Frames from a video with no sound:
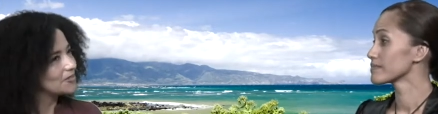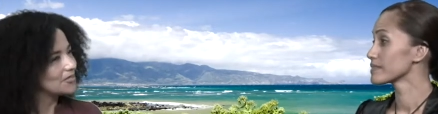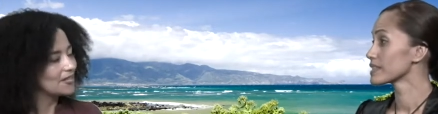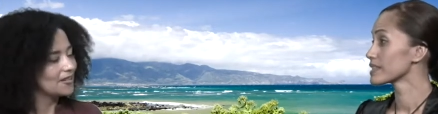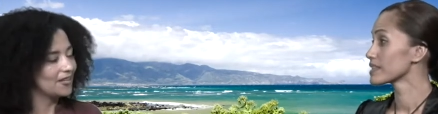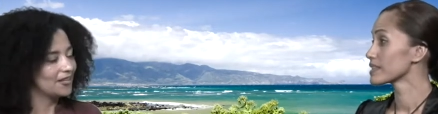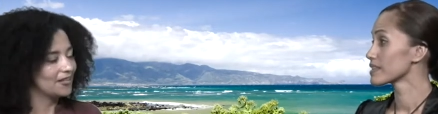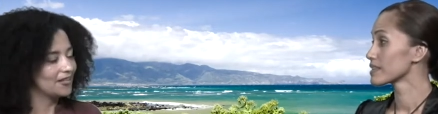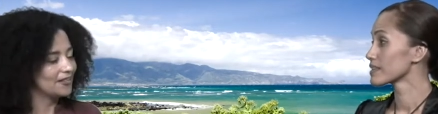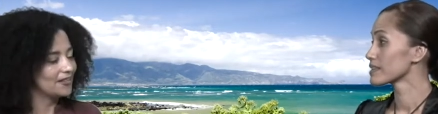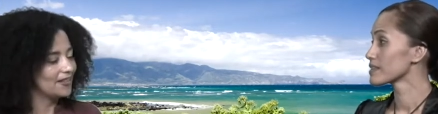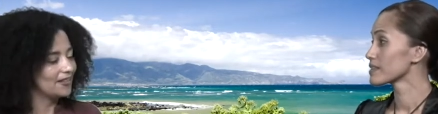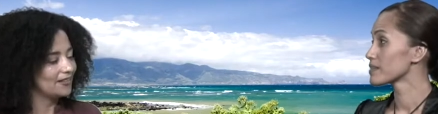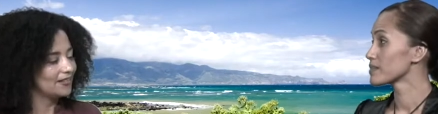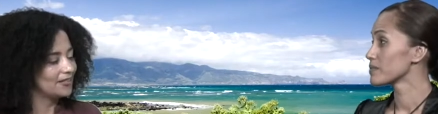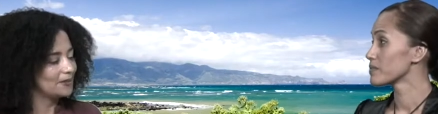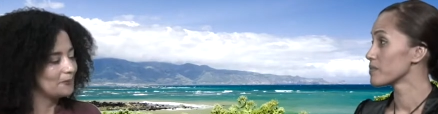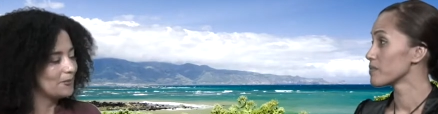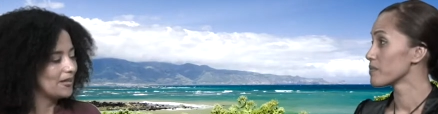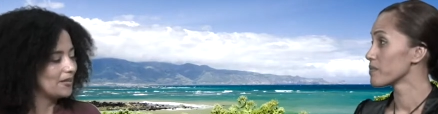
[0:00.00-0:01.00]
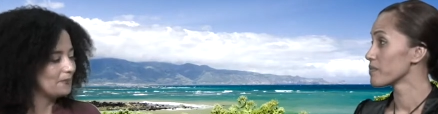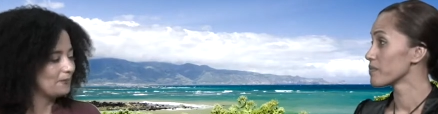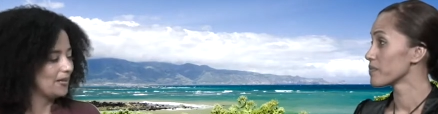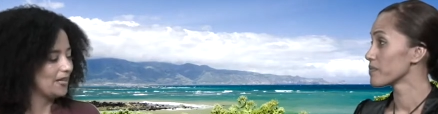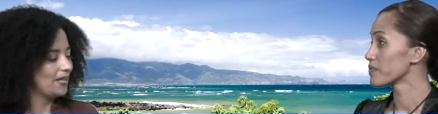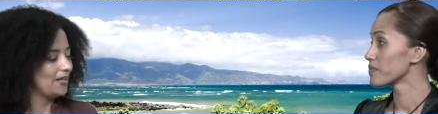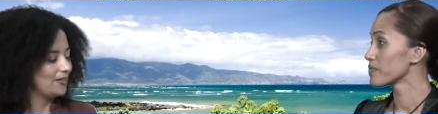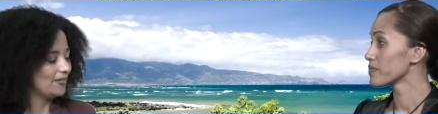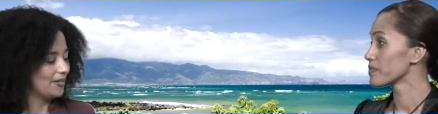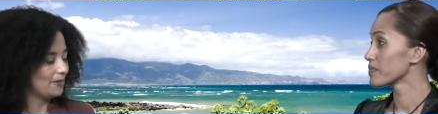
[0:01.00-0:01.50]
Speaker 1: like uh,
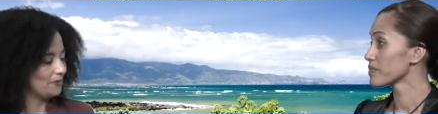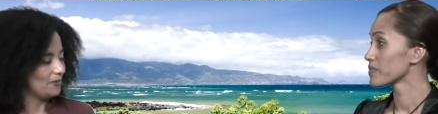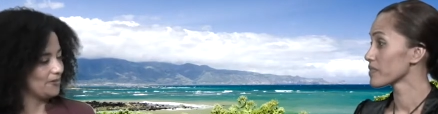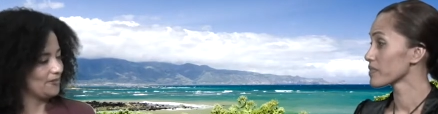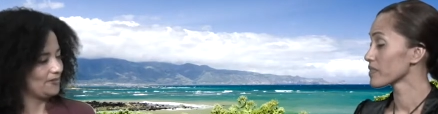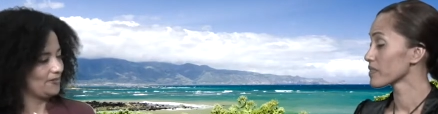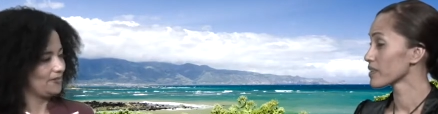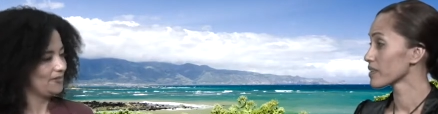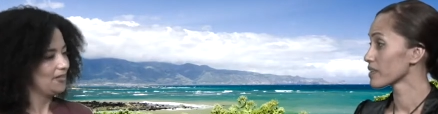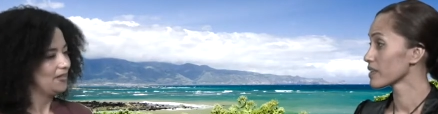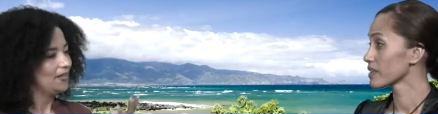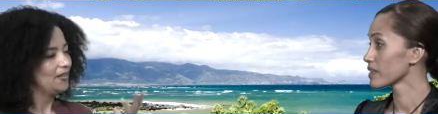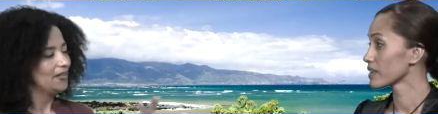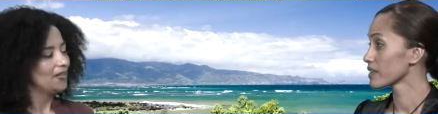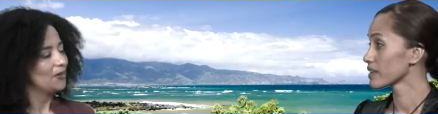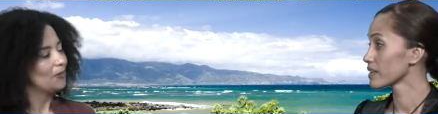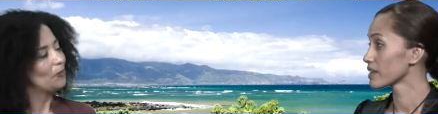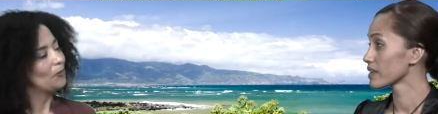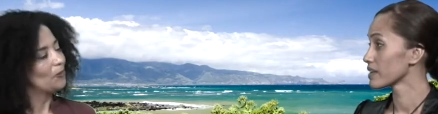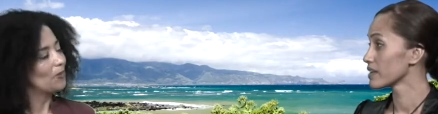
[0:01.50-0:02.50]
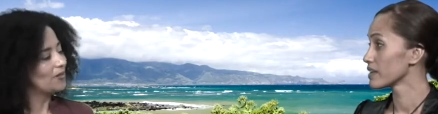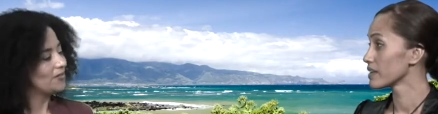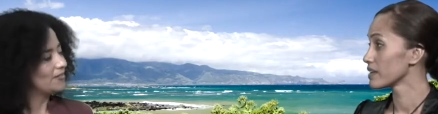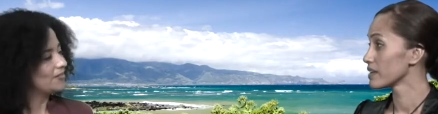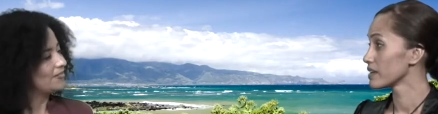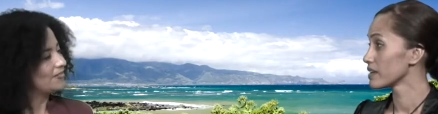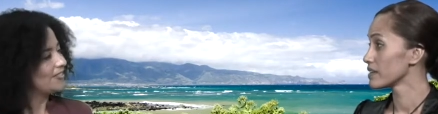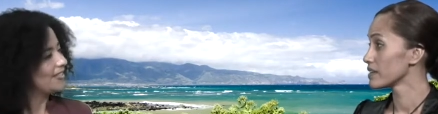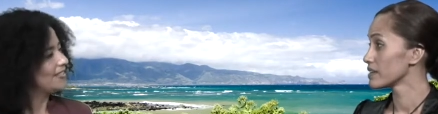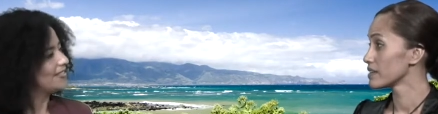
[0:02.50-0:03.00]
Kamehameha, that was one of
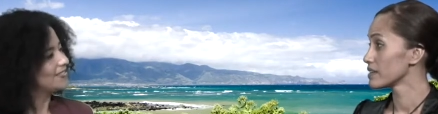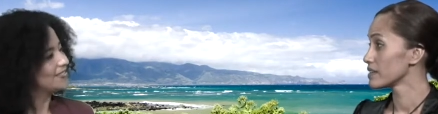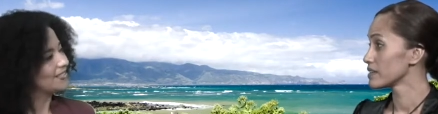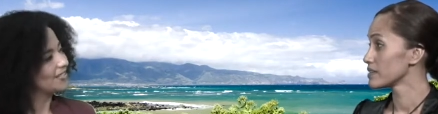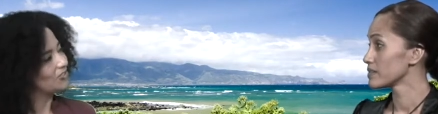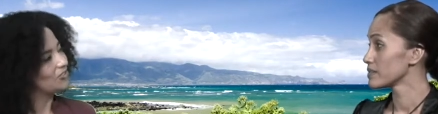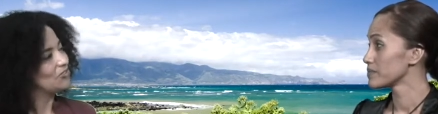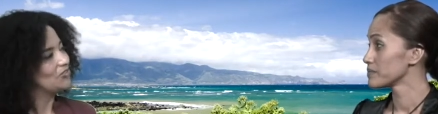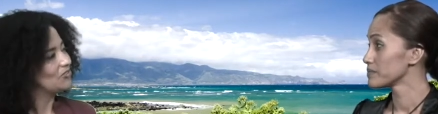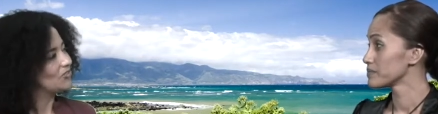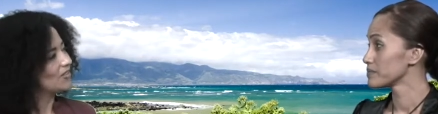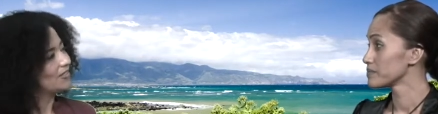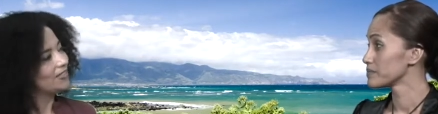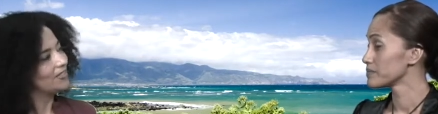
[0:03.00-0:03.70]
the things that you dug